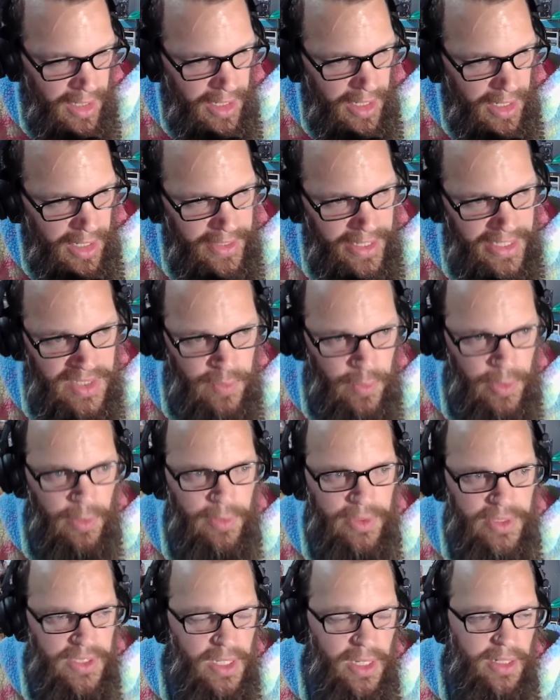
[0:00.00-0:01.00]
and that's where
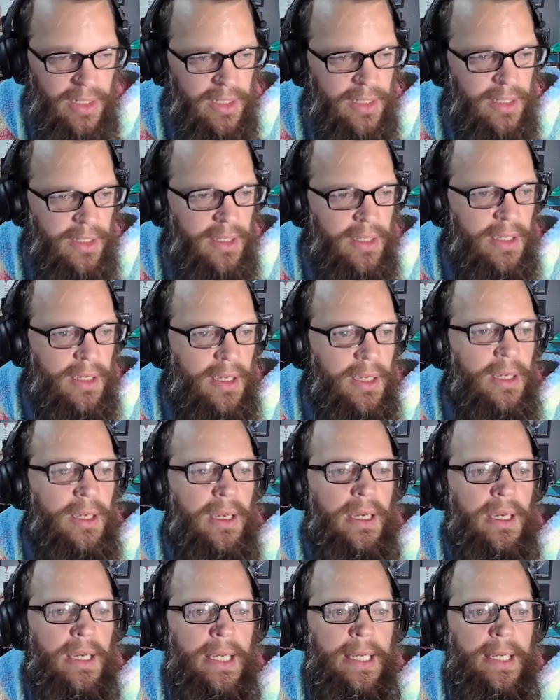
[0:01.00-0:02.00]
we're stuck
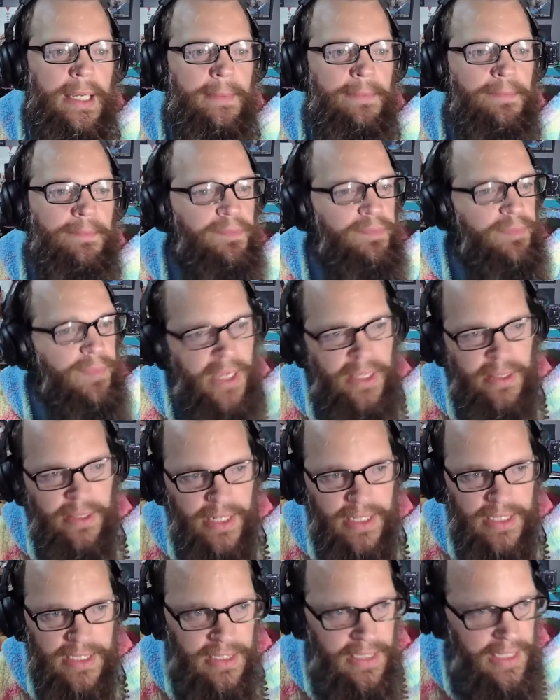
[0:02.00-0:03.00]
um and
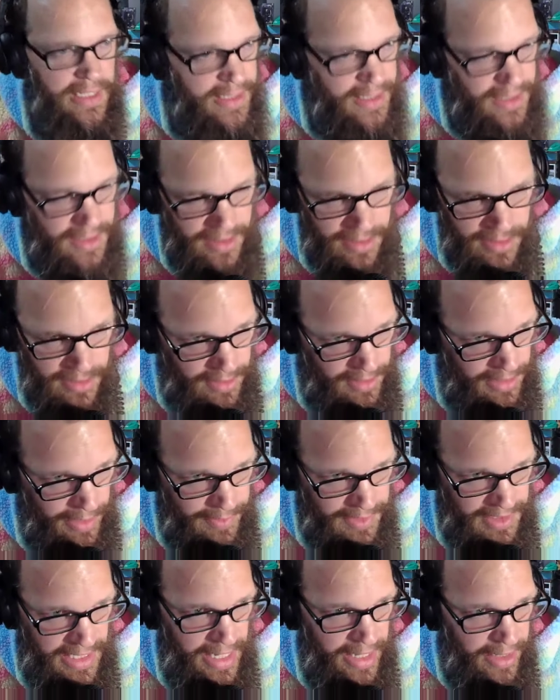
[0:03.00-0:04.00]
like i said that's that
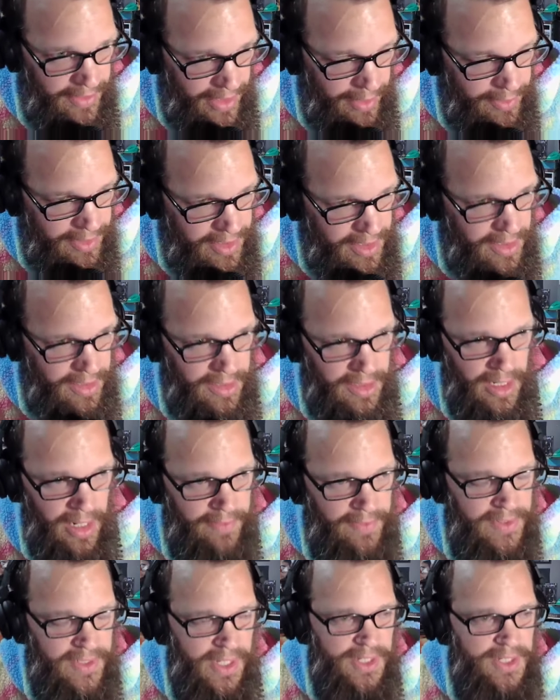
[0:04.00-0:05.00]
was that that was the
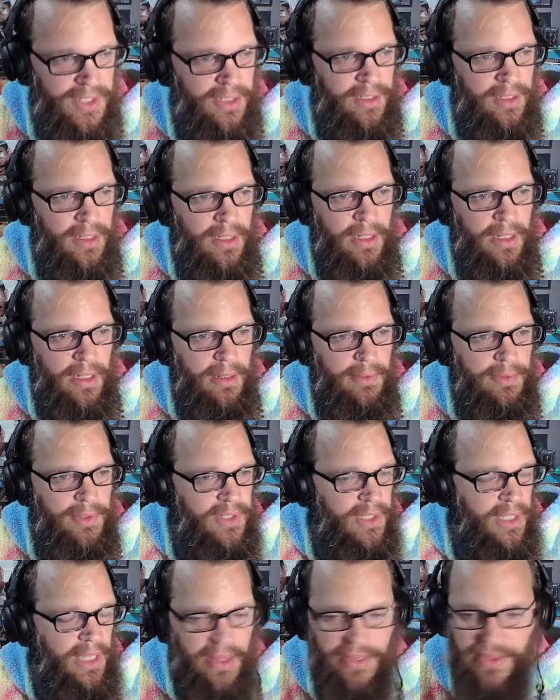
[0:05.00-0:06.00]
conversation um,
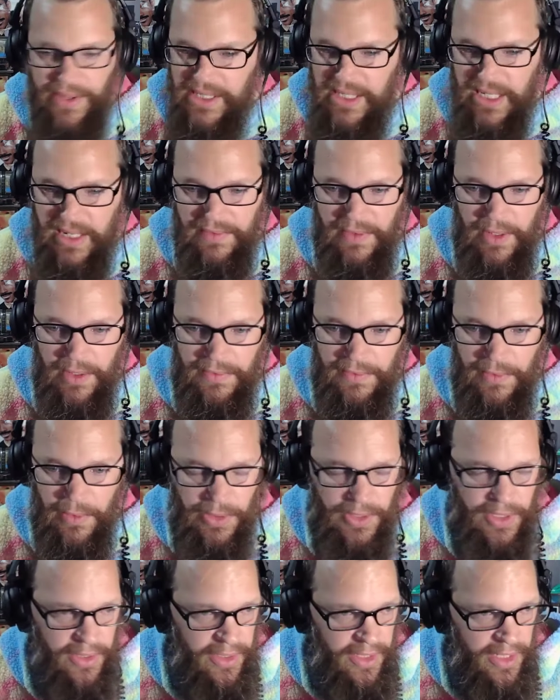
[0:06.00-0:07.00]
there's a lot of things that have
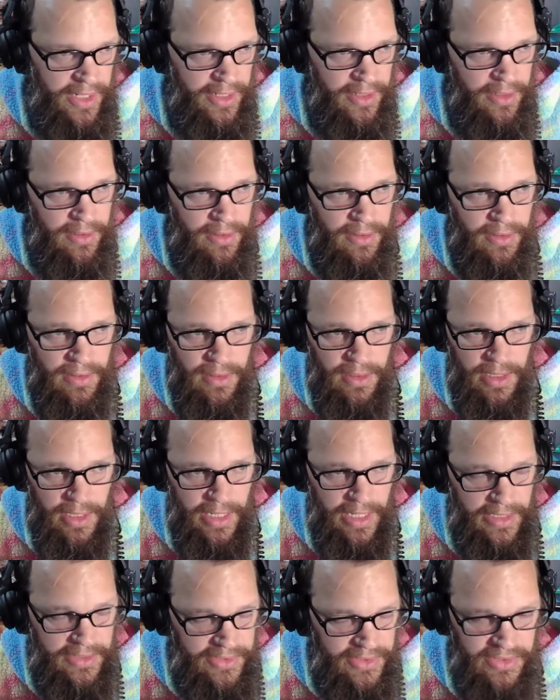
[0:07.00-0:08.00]
unfolded on the air uh,
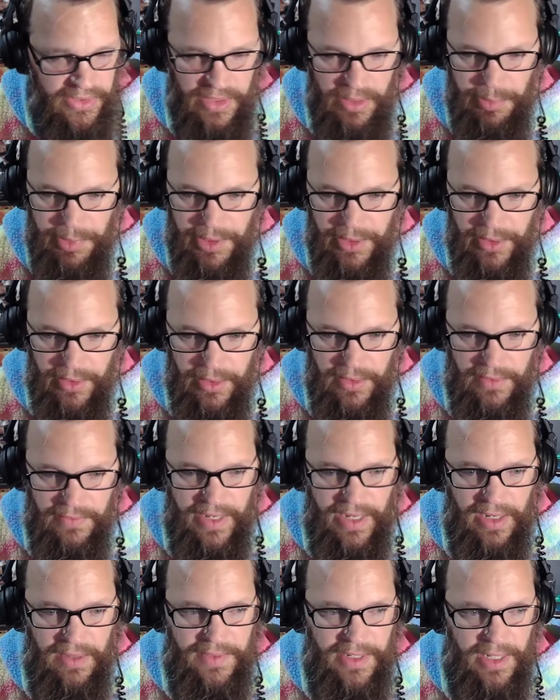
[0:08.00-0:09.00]
ashley's going to appear on the
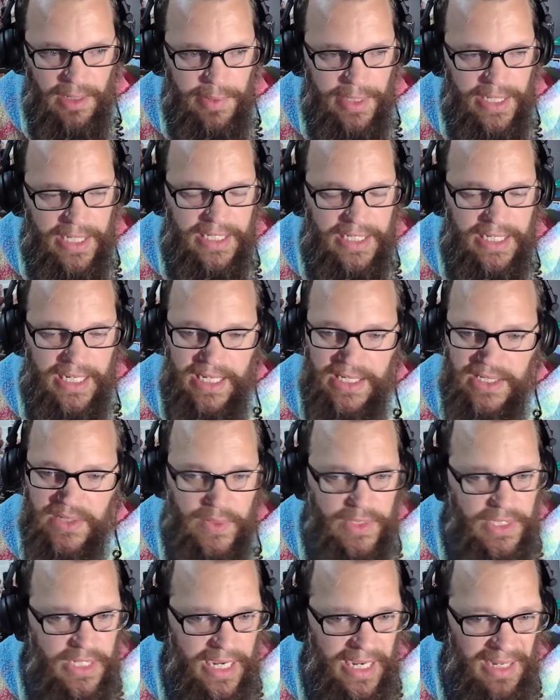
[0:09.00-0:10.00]
Viall file podcast
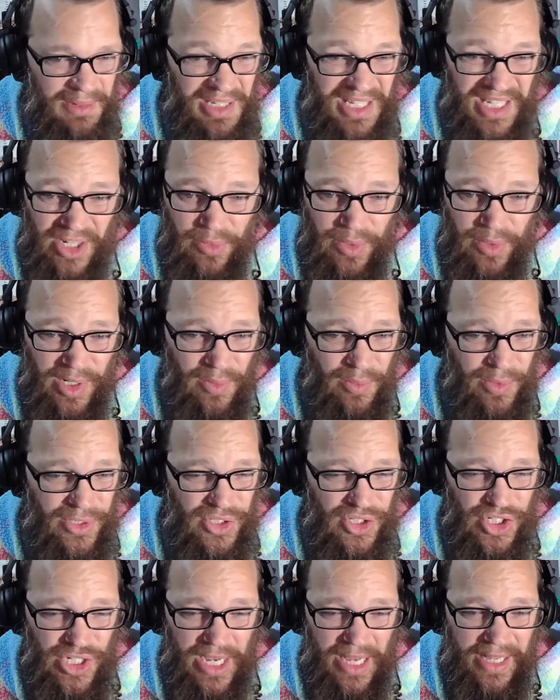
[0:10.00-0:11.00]
which i'm hearing was
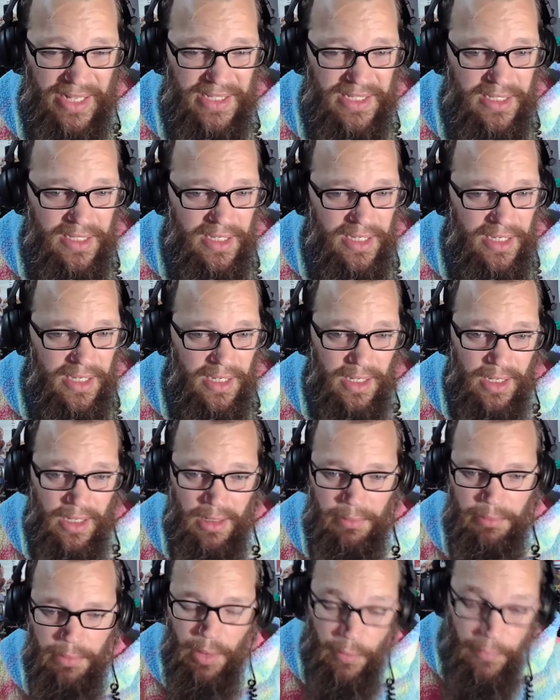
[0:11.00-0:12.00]
shot
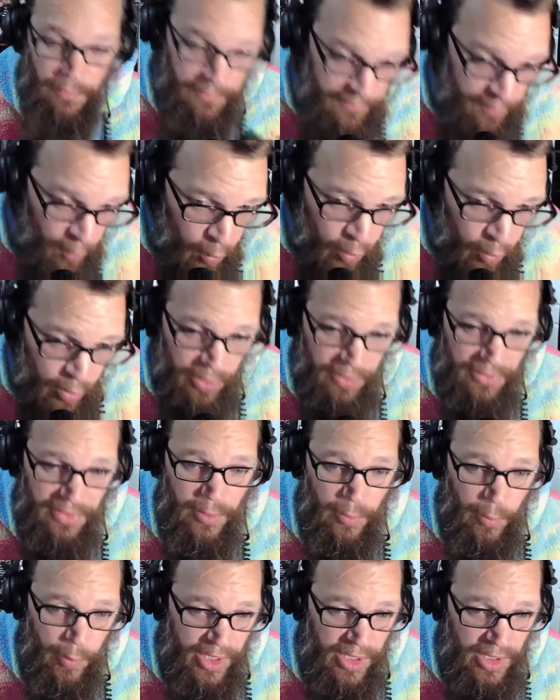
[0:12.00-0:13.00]
before
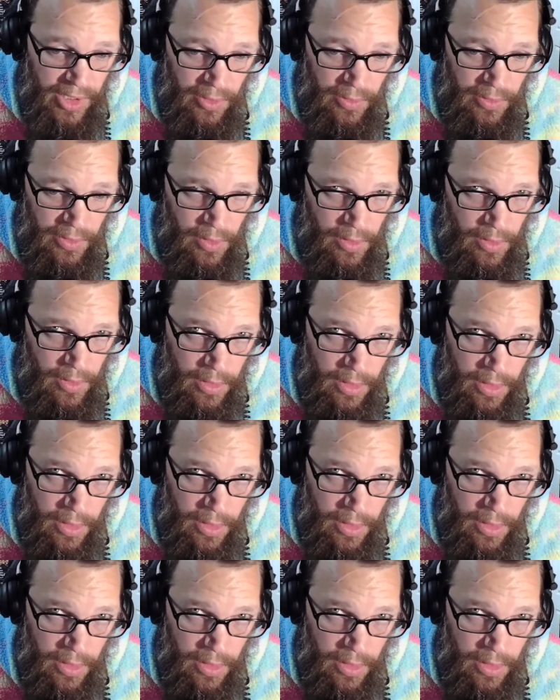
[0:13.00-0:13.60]
the reunion or